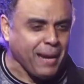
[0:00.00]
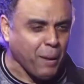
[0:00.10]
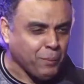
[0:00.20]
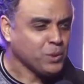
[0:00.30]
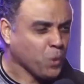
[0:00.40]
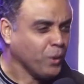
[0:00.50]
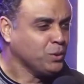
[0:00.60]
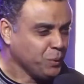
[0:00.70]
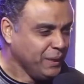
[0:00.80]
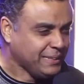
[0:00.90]
I was going to
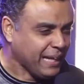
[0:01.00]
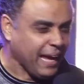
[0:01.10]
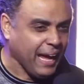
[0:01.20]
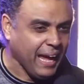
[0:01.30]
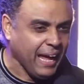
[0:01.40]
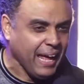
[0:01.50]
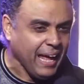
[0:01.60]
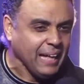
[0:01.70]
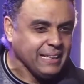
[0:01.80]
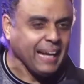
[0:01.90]
eat, the
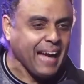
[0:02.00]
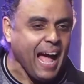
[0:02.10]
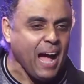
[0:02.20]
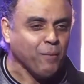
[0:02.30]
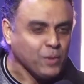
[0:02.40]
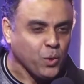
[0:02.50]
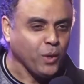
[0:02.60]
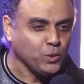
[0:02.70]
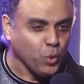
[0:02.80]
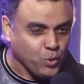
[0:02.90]
car I was
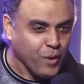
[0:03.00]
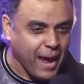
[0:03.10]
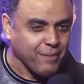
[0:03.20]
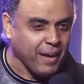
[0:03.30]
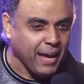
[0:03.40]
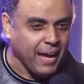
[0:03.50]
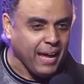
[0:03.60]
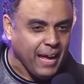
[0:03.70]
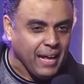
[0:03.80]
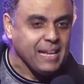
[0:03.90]
going to drive,
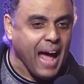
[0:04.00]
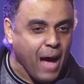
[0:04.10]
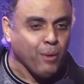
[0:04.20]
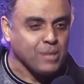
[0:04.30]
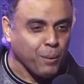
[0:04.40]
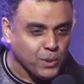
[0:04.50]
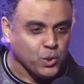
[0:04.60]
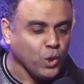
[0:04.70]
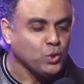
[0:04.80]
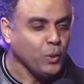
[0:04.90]
the house I was
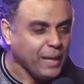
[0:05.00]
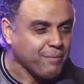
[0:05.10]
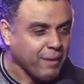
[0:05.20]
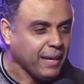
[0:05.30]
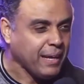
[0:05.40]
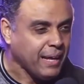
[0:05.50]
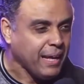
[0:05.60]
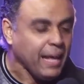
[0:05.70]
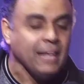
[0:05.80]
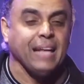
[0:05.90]
going to live in,
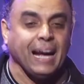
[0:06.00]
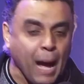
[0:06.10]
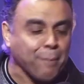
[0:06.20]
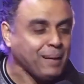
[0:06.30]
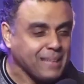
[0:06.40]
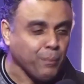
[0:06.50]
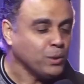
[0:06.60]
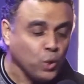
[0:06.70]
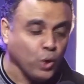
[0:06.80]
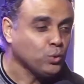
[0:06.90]
the carpet I was
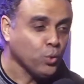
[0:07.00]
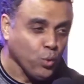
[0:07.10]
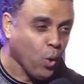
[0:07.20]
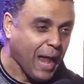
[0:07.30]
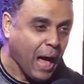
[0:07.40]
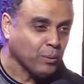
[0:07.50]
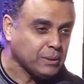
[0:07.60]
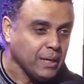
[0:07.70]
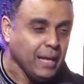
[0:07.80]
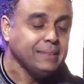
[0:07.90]
going to roll out,
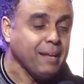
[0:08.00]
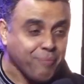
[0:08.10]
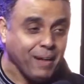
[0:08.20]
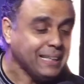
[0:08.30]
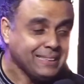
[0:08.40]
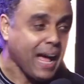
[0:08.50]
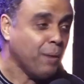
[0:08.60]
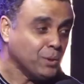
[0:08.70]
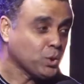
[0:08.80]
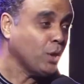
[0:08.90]
the furniture I
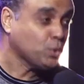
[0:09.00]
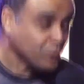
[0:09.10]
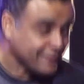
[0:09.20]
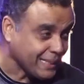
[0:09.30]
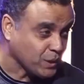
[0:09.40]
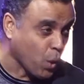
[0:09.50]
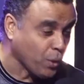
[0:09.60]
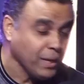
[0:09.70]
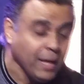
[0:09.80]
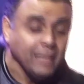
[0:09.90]
was going to sit
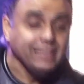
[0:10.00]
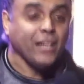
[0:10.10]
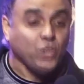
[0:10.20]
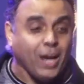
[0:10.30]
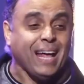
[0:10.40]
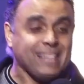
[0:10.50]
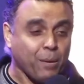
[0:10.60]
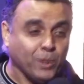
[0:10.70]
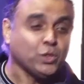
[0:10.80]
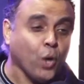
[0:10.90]
on, the dollars I
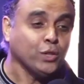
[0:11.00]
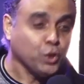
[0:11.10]
was going